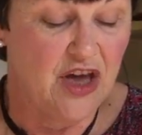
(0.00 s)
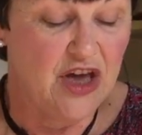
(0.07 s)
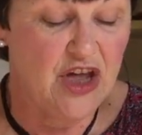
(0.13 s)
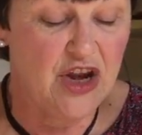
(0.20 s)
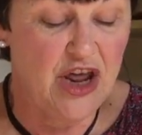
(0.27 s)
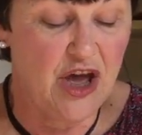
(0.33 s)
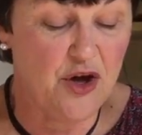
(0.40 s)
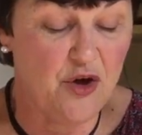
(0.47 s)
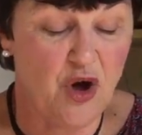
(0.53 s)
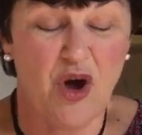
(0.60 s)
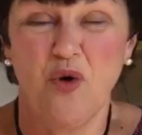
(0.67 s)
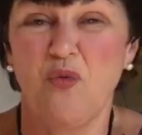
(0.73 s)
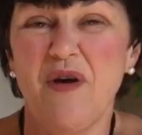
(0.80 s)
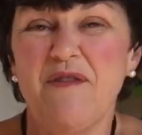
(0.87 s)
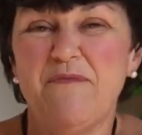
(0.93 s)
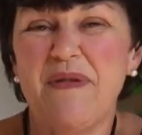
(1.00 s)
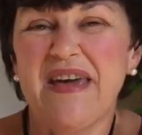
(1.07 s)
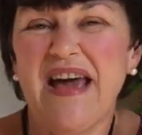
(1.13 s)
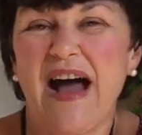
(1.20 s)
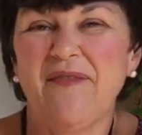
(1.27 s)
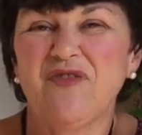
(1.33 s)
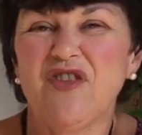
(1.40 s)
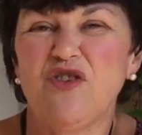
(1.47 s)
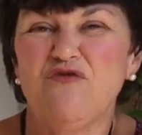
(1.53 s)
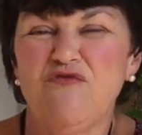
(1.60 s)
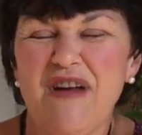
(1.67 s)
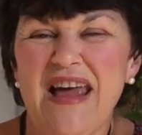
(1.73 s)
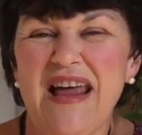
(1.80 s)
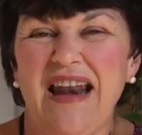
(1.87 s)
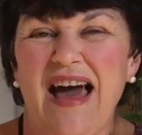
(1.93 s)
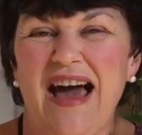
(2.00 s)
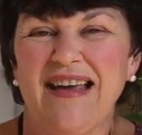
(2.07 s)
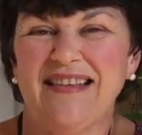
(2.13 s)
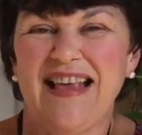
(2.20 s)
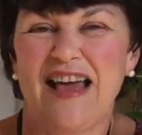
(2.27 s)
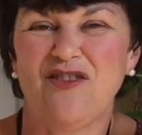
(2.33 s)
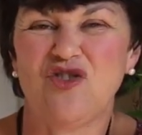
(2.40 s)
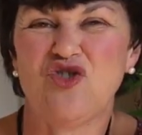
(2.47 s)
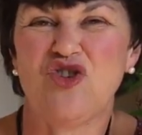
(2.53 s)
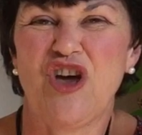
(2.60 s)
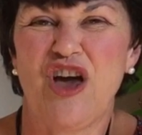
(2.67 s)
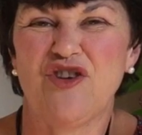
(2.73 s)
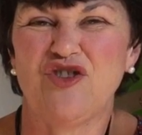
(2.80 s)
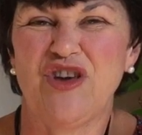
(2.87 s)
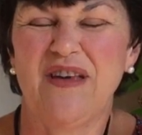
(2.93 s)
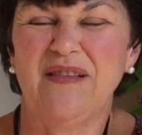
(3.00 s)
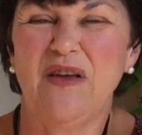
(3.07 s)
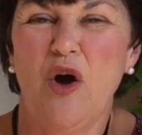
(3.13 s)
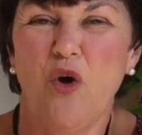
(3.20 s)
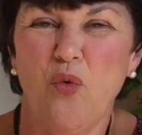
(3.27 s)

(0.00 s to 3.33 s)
You know, we've begun to realise that as churches,